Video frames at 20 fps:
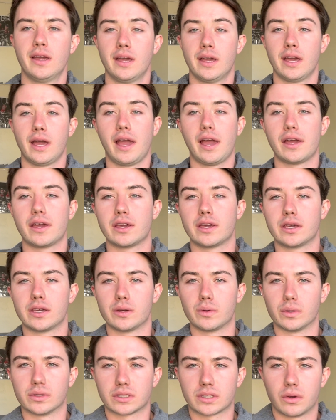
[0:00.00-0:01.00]
Hey,
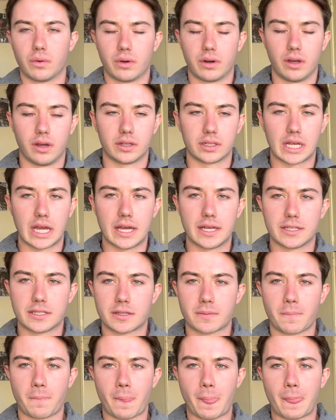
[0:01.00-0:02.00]
what's going on, guys?
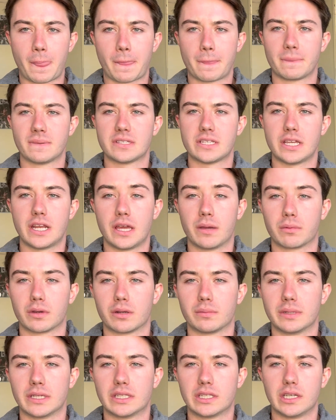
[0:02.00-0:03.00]
Today I'm going to
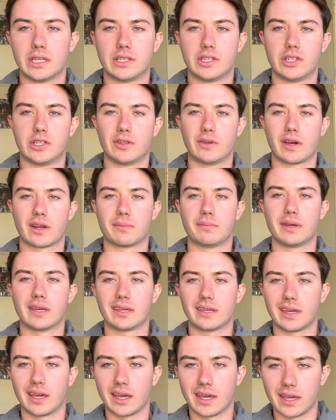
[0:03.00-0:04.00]
be teaching you how to
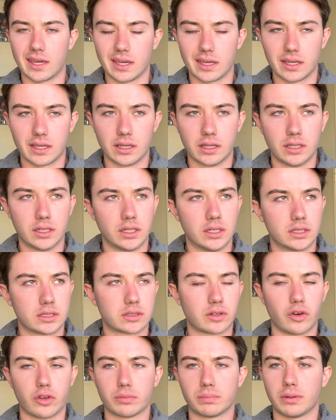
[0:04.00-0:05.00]
make a
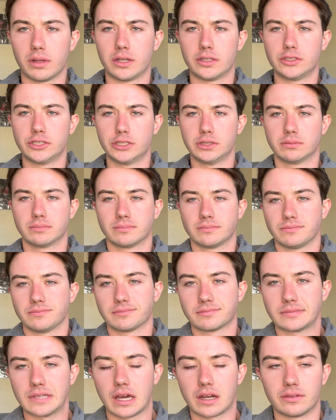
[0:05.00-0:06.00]
cold plunge
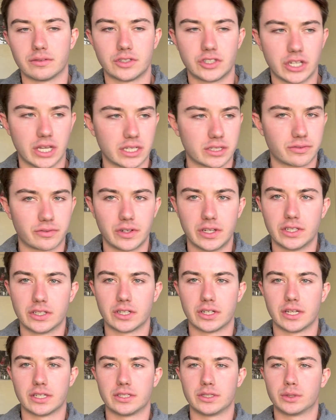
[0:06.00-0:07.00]
out of a chest
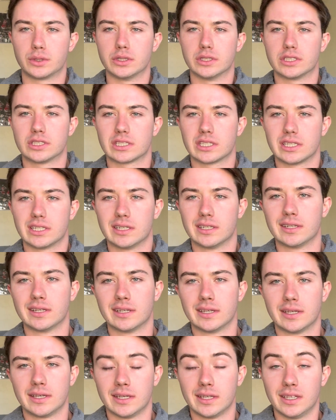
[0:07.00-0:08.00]
freezer, as you can see
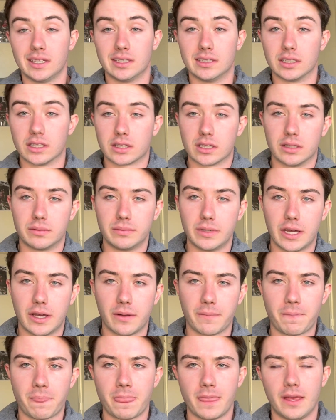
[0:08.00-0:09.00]
in the
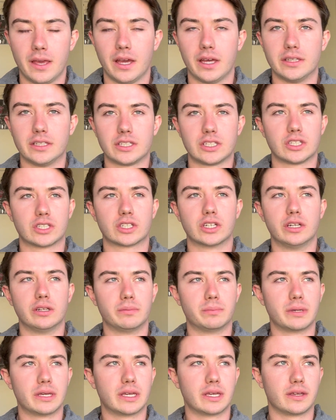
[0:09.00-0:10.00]
thumbnail, and this is going to
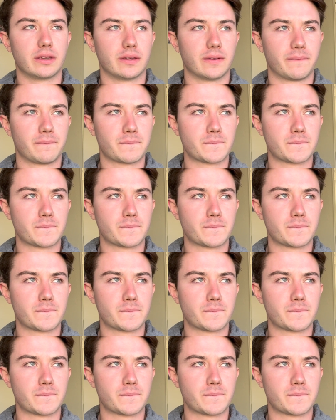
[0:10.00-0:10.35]
be